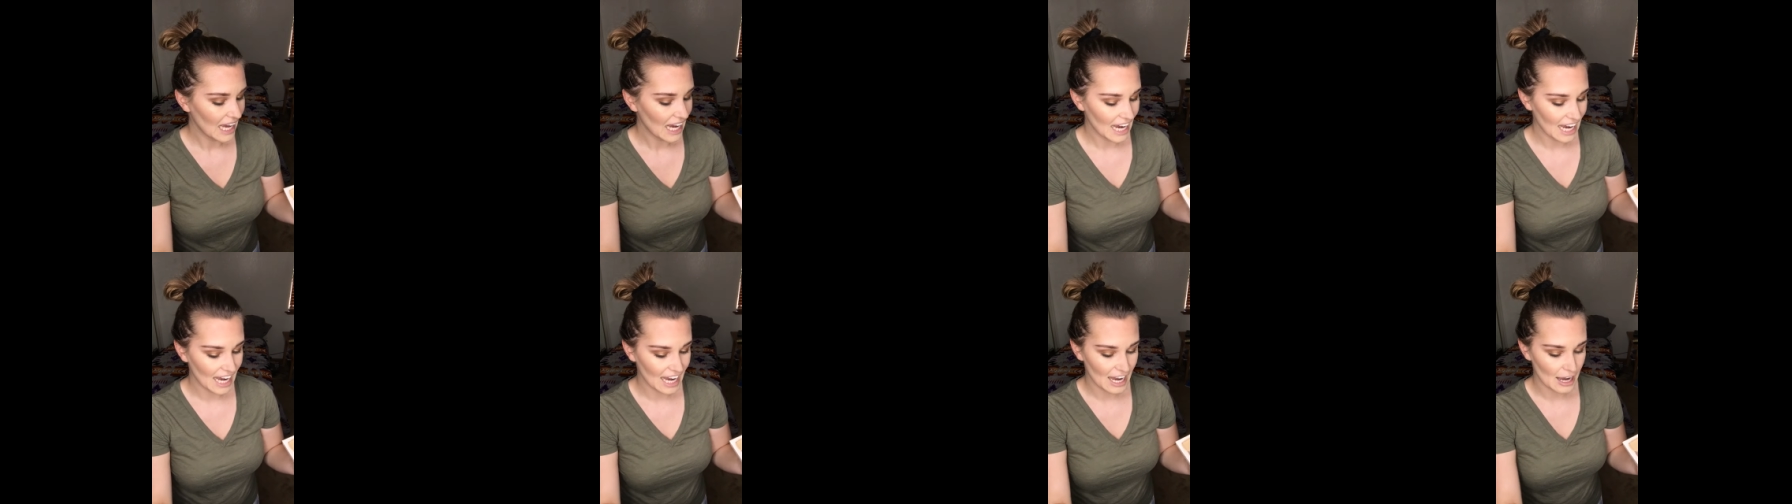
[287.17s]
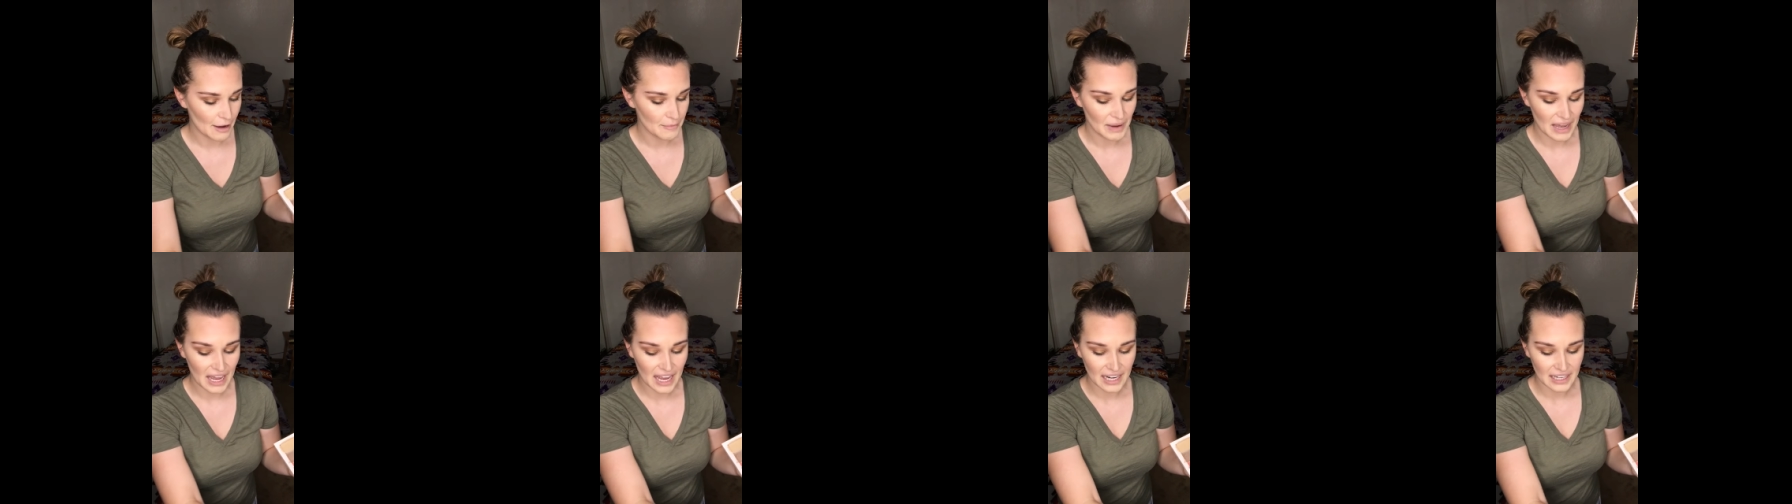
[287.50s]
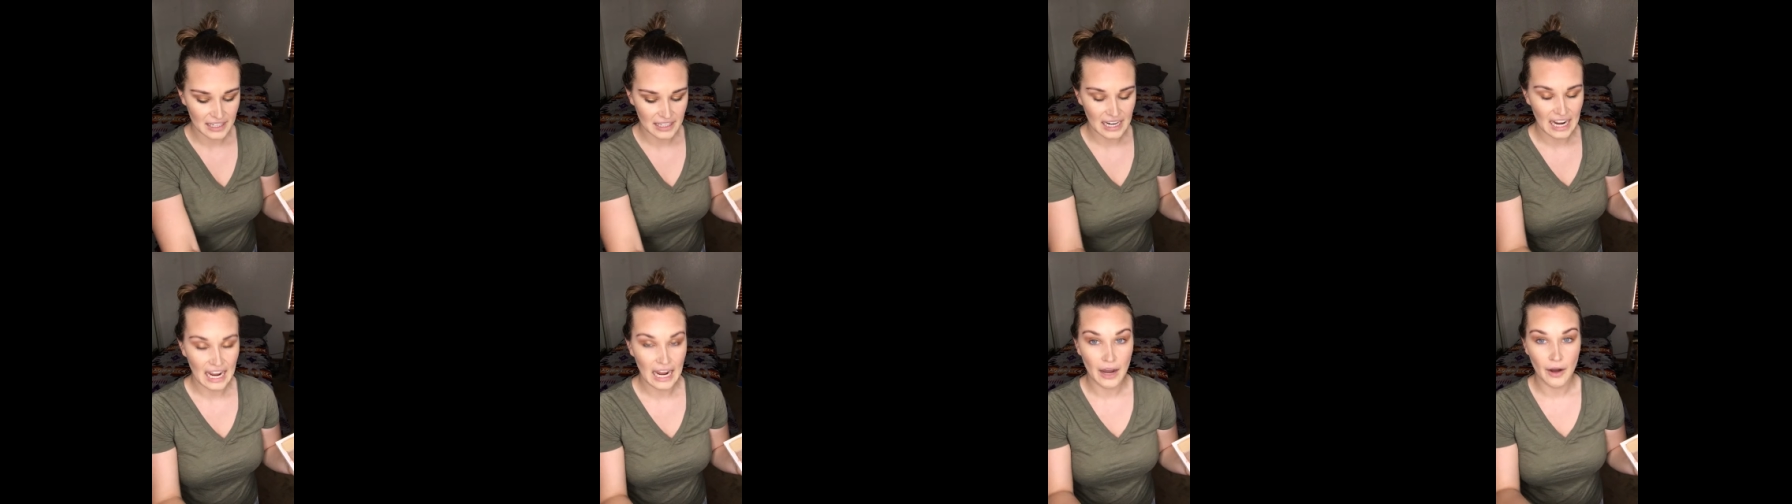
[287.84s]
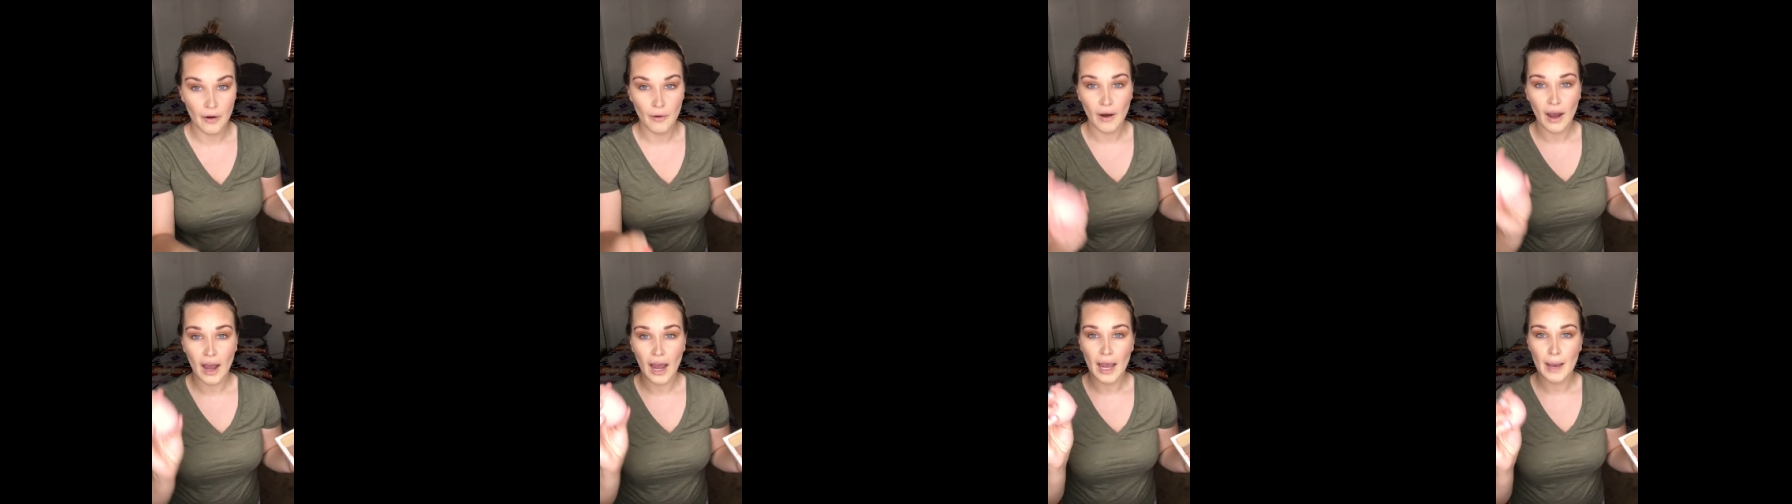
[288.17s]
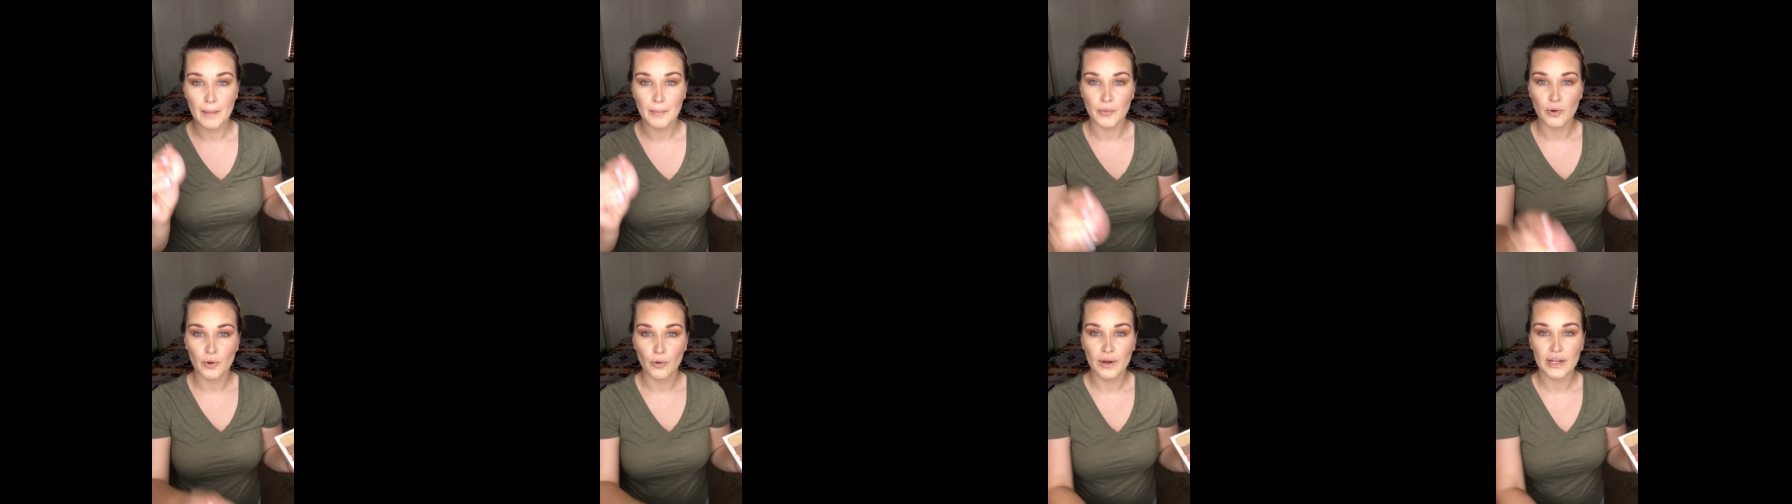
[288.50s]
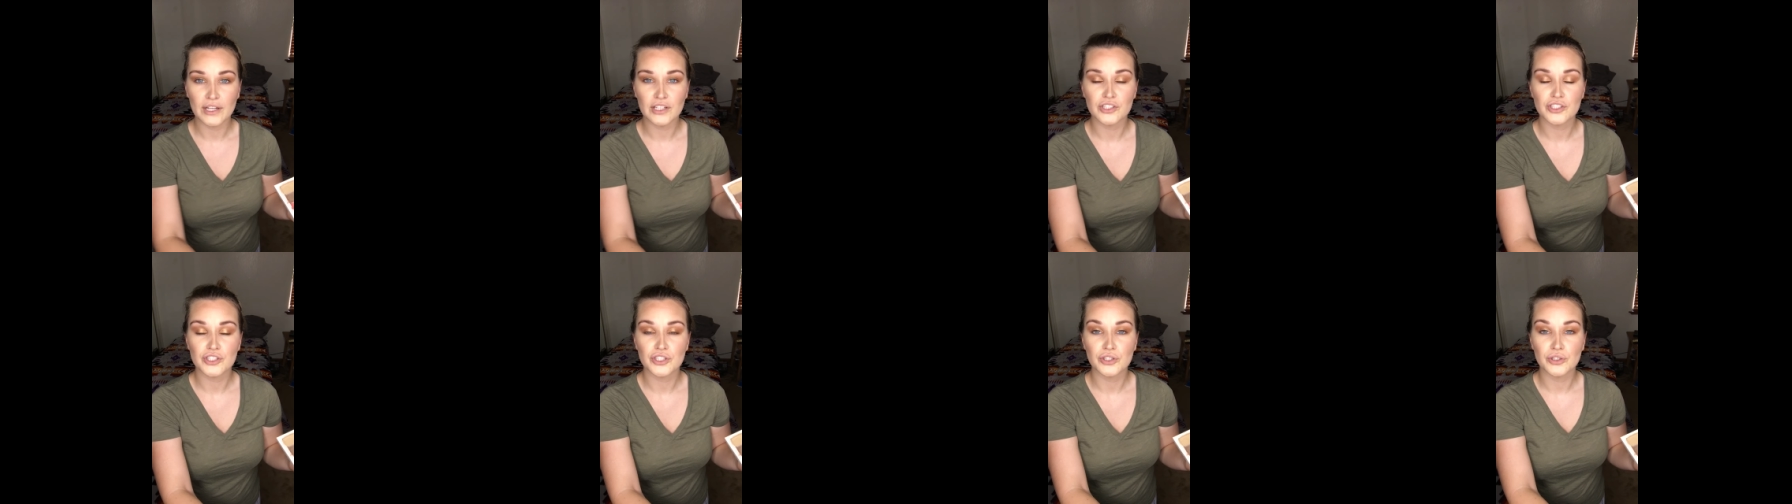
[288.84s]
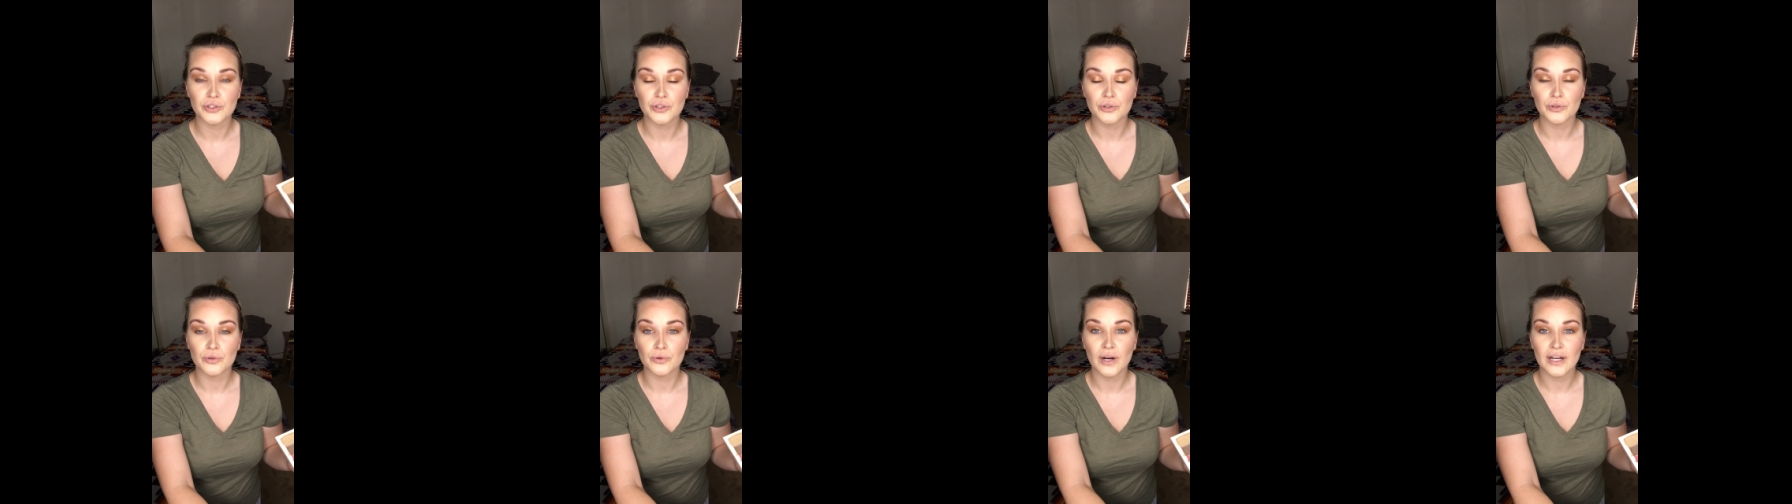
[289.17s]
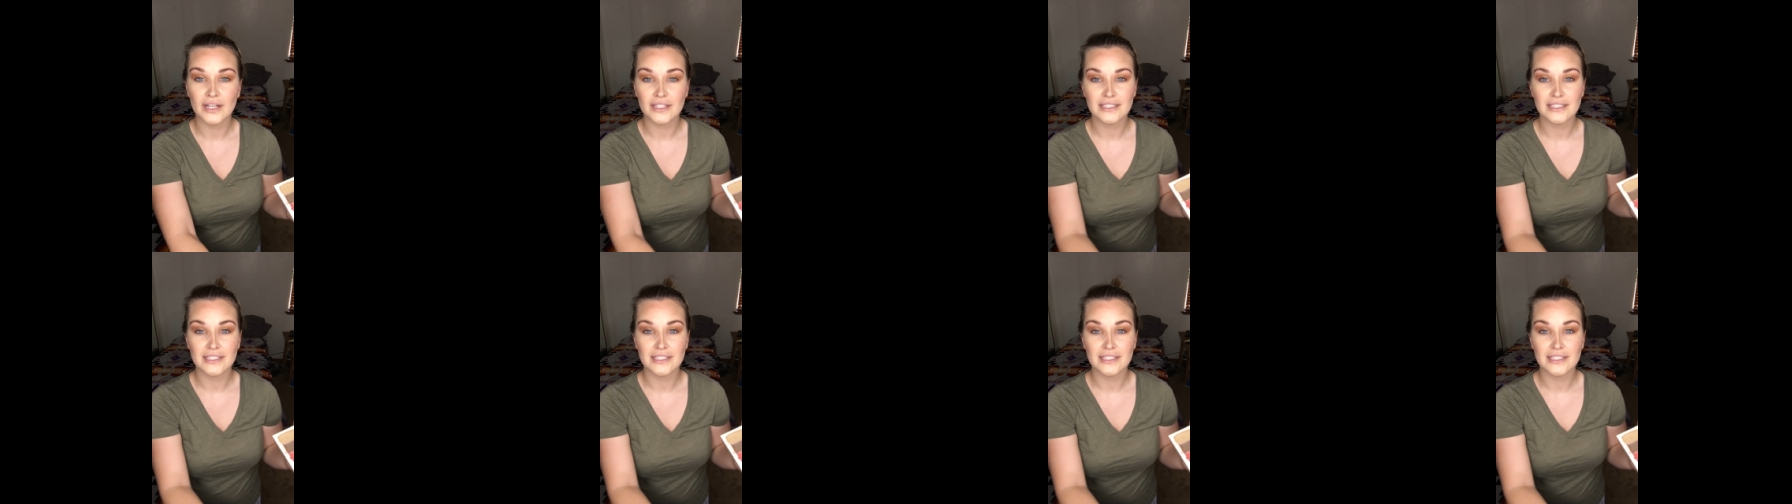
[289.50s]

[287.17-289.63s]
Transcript: And now I'm going to